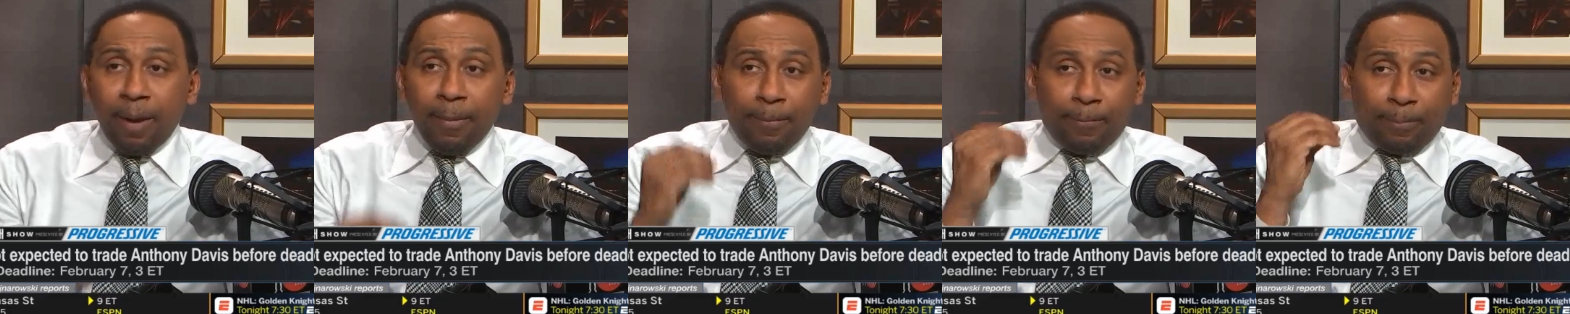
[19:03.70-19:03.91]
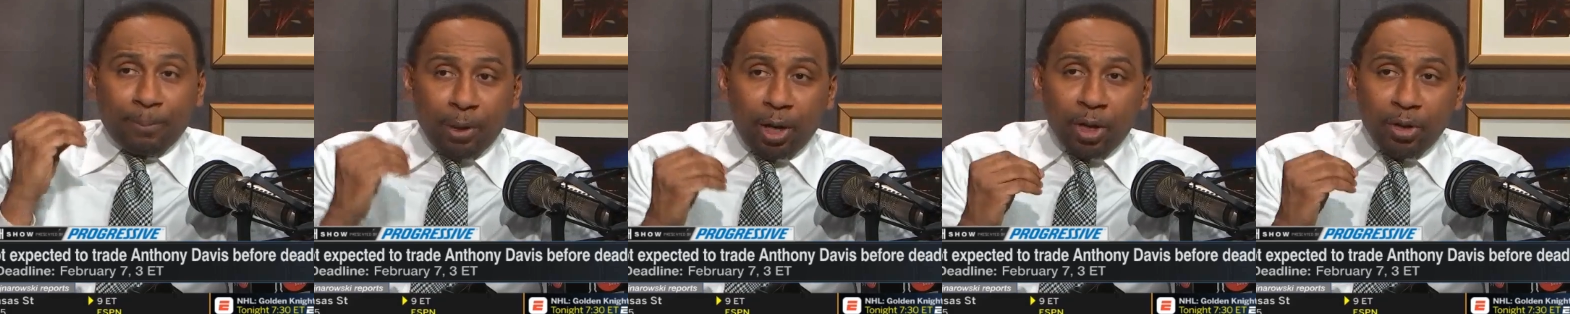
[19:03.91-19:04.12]

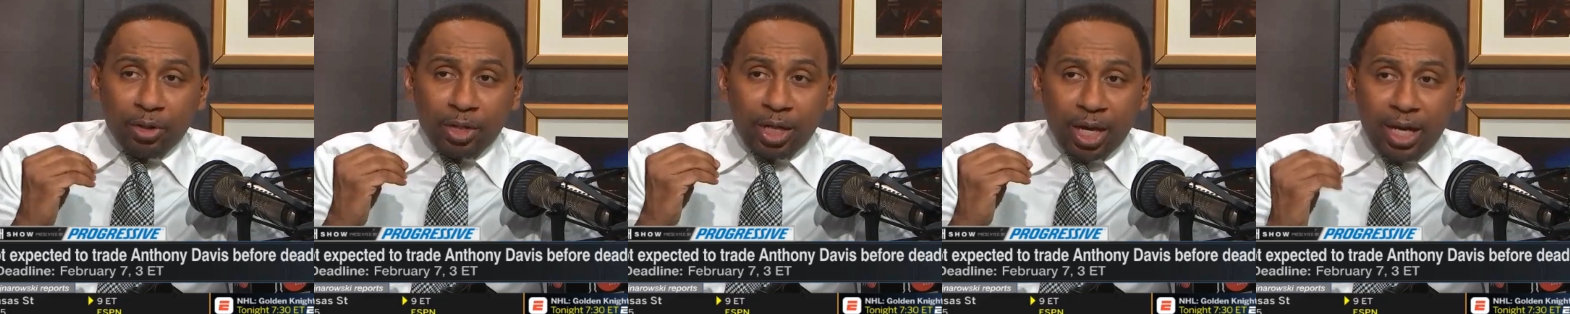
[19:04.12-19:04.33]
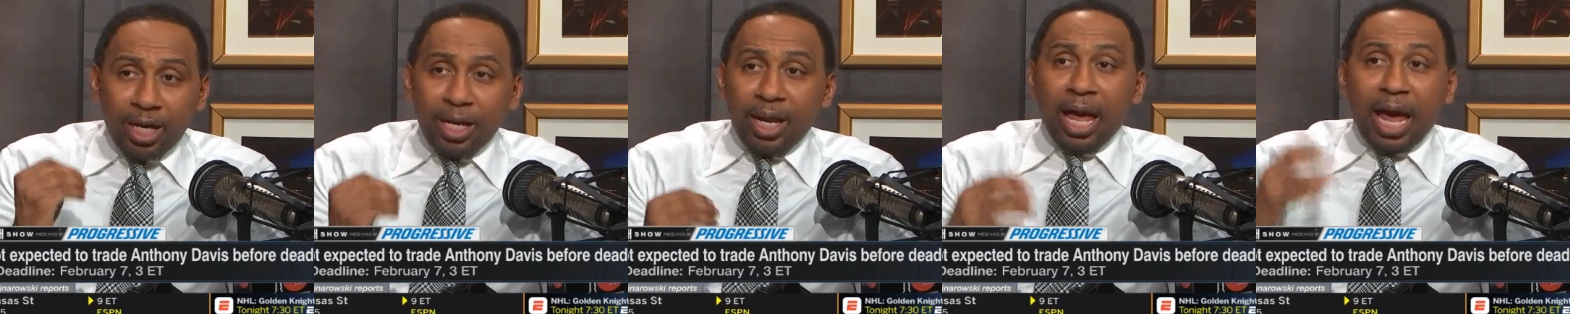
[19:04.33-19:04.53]

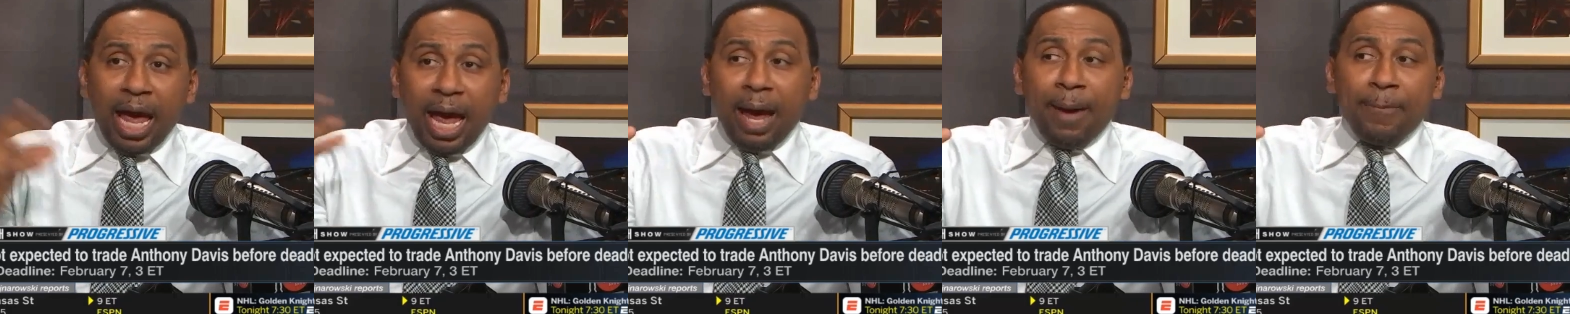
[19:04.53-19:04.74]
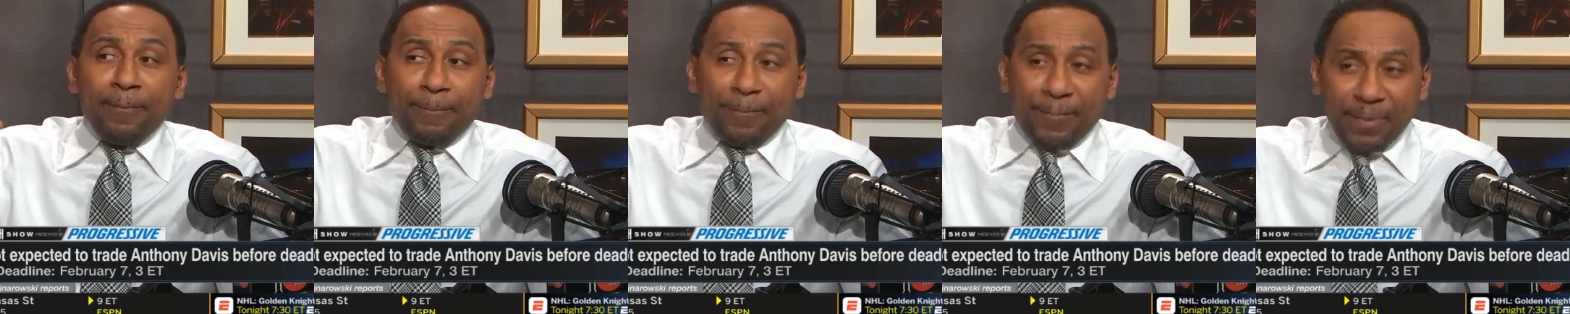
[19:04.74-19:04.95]
brilliant
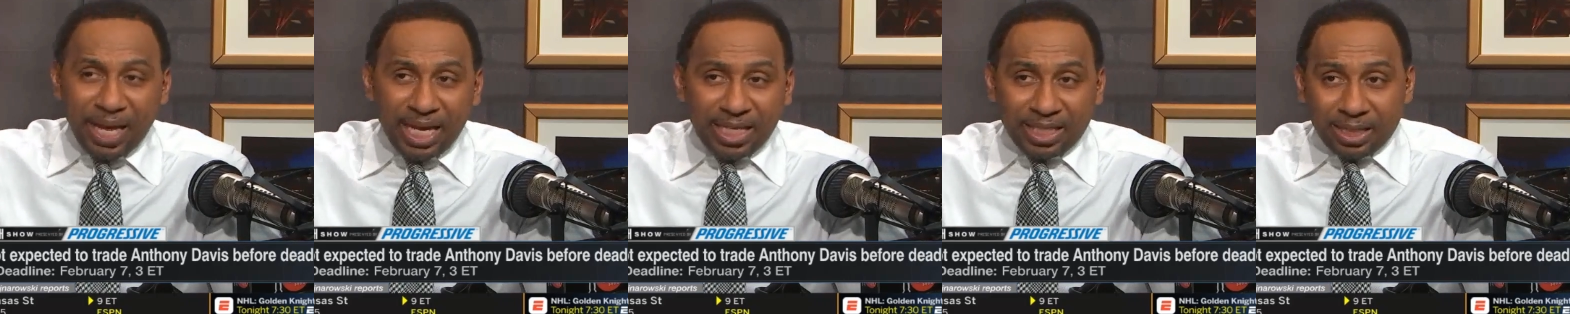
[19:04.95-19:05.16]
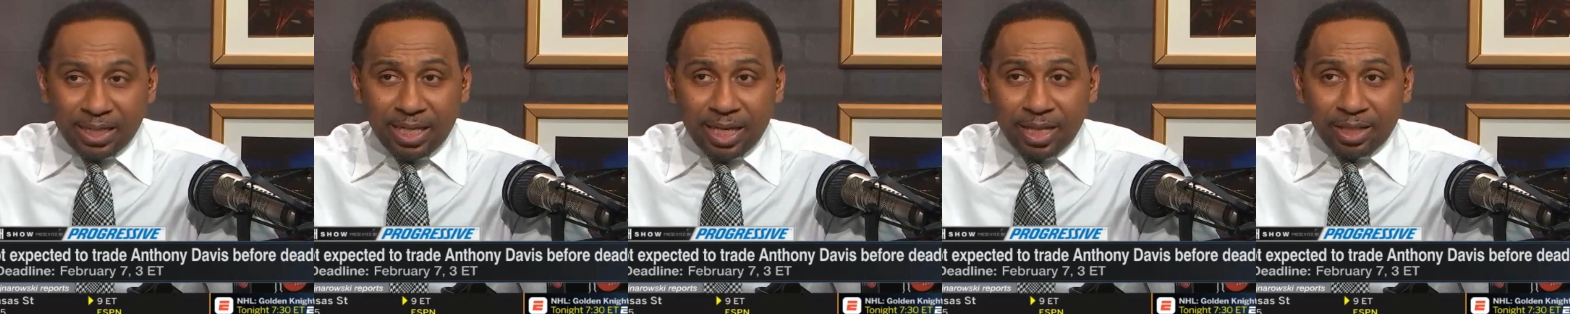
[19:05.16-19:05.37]
at
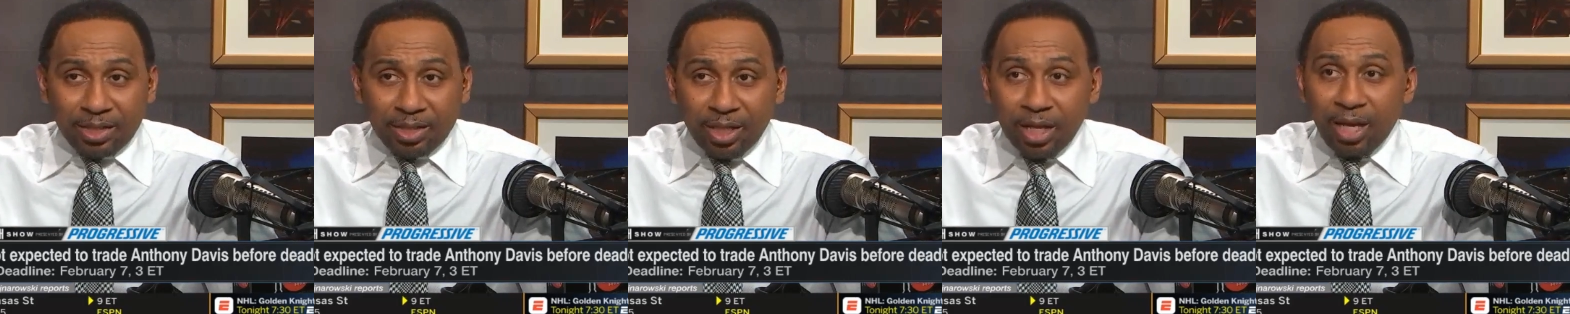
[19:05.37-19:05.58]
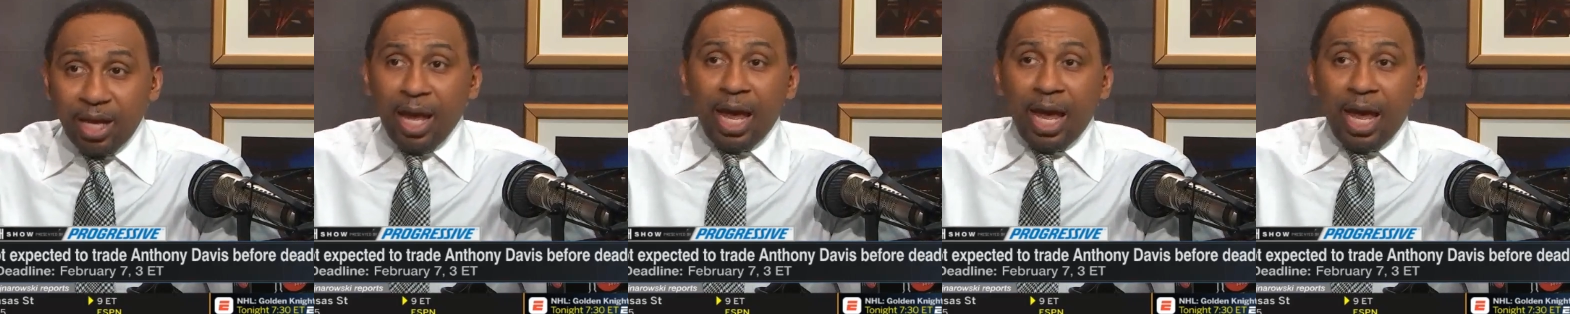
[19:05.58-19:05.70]
business,